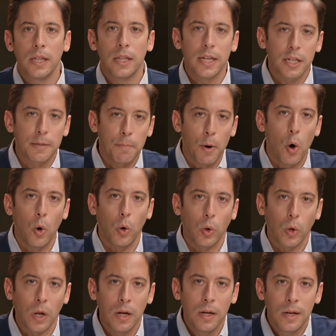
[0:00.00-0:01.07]
This
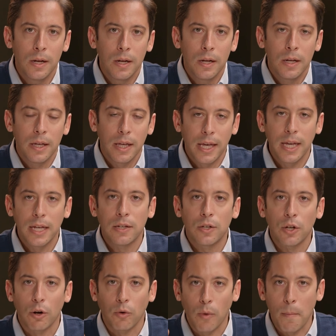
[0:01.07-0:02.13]
poll
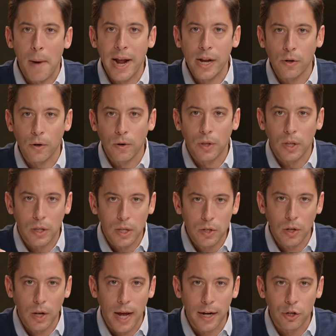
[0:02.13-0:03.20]
is a reminder that
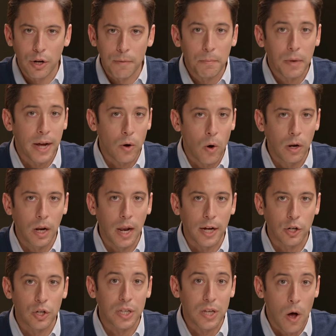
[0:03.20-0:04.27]
this election, like all
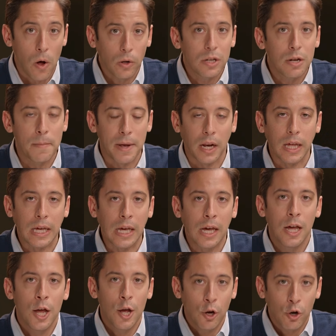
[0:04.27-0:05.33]
elections, ultimately
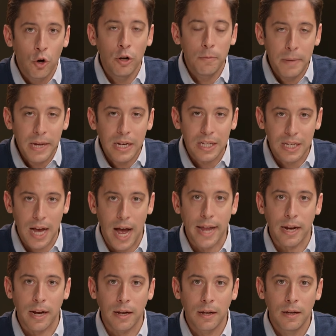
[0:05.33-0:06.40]
could be
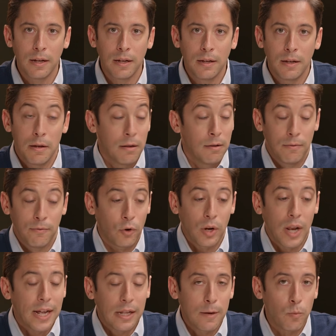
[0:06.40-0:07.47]
decided, very
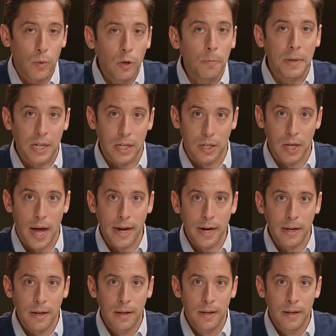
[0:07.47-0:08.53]
likely will be
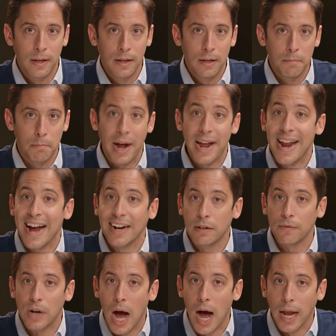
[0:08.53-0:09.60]
decided, by an act
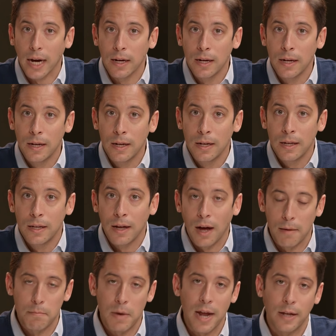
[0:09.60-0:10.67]
of God.
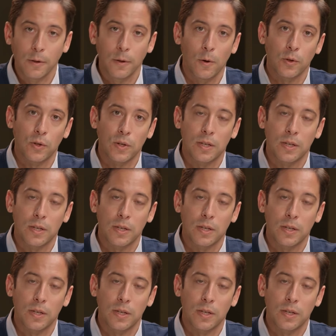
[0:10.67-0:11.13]
I'm Michael Knowles.